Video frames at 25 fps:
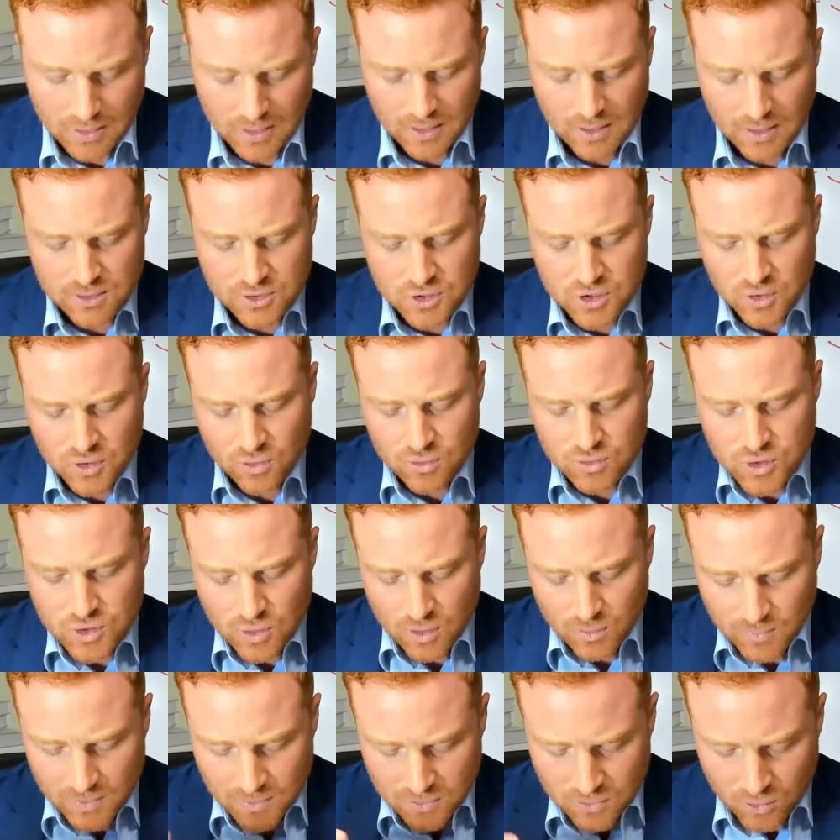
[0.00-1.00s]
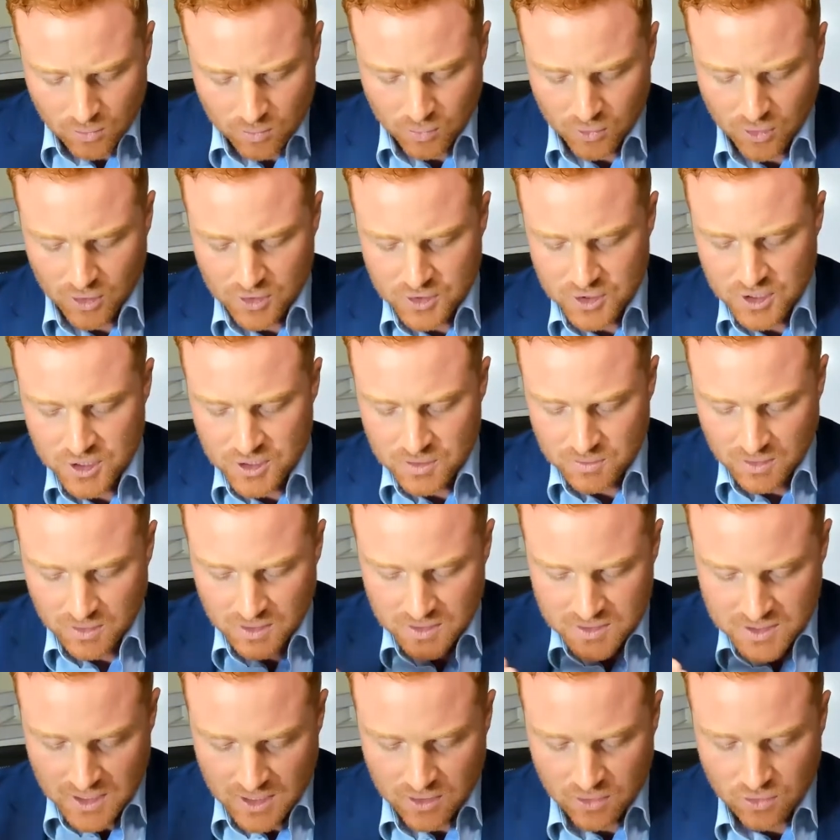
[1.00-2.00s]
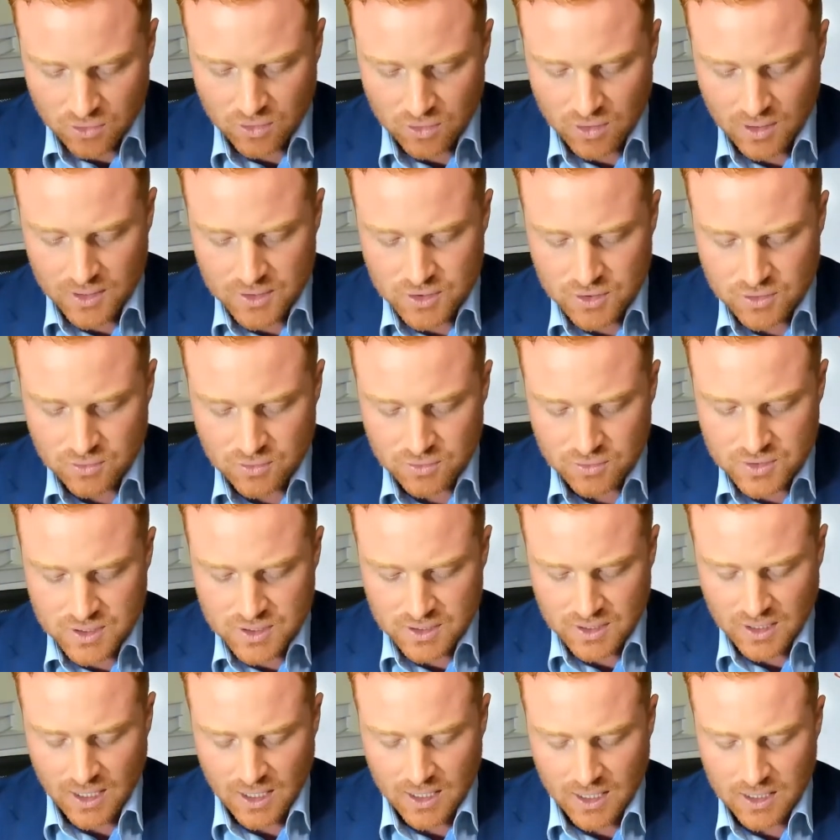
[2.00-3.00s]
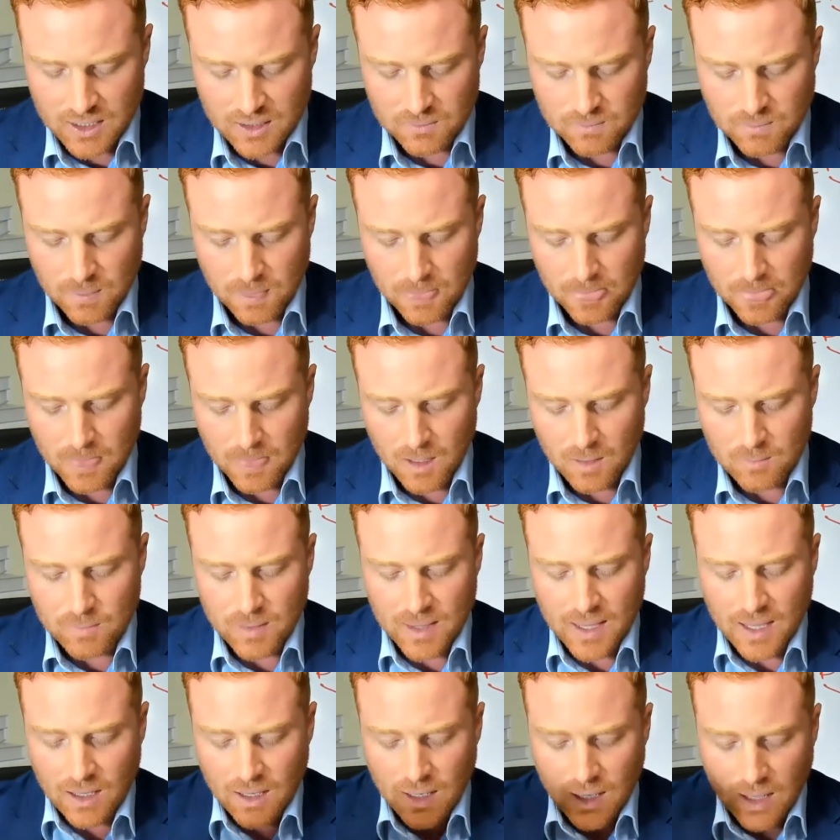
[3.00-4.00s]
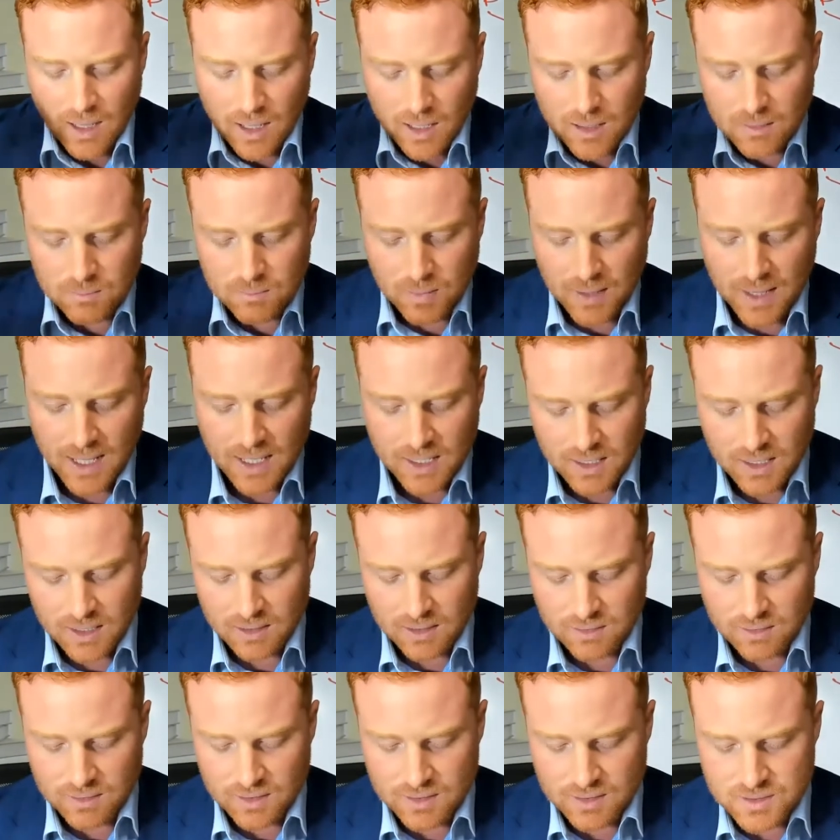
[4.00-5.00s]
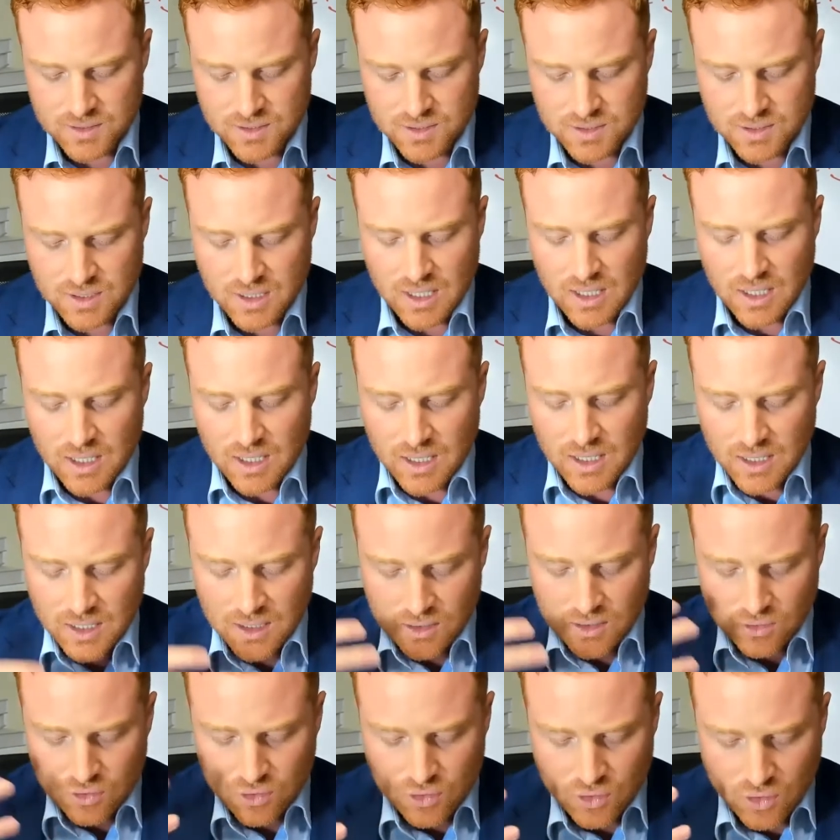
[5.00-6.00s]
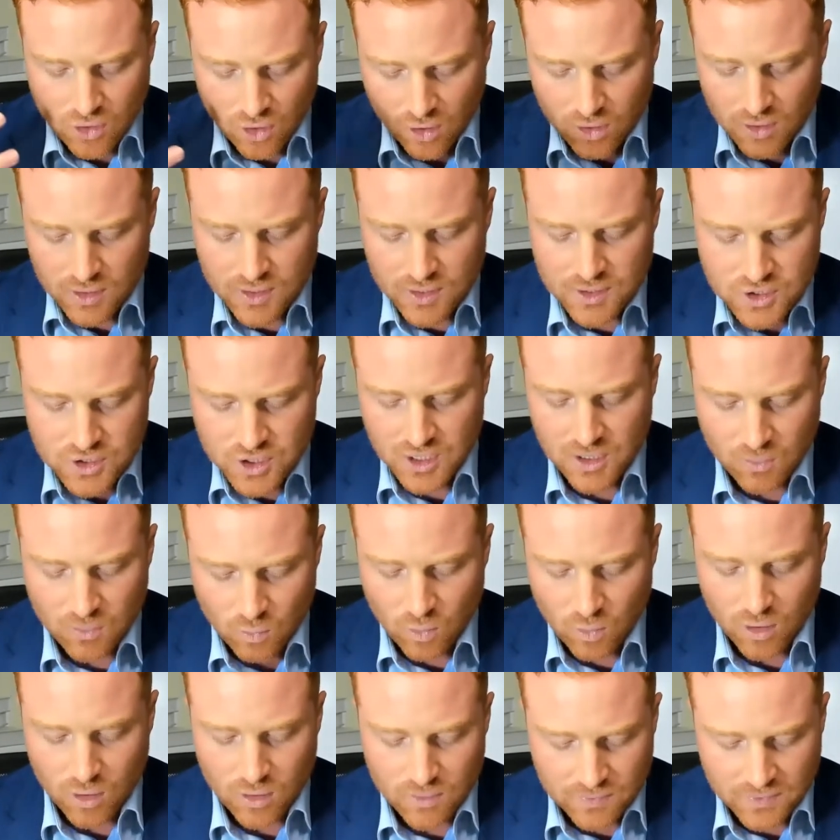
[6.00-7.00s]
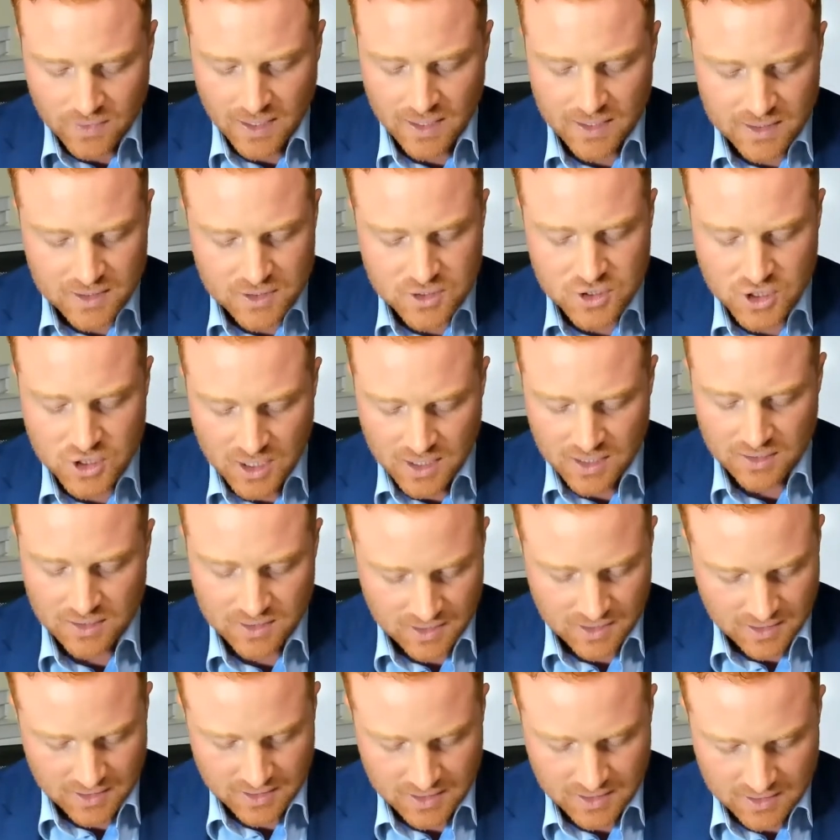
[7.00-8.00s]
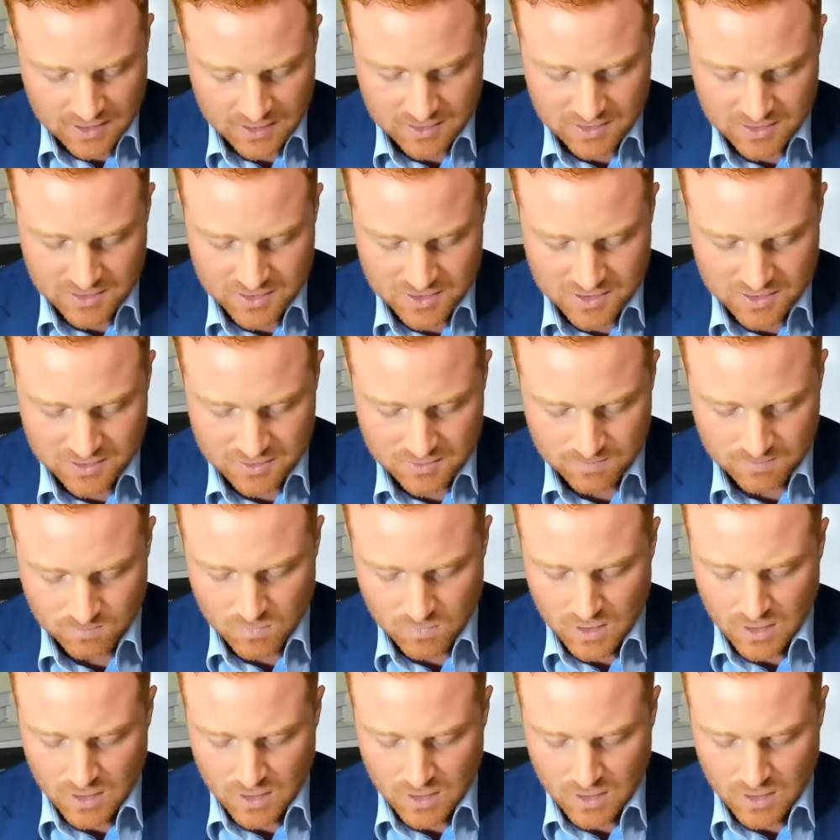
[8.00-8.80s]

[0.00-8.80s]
And so, so I went through a process I'm going to take you guys through today about unpacking this, acknowledging what that agenda is.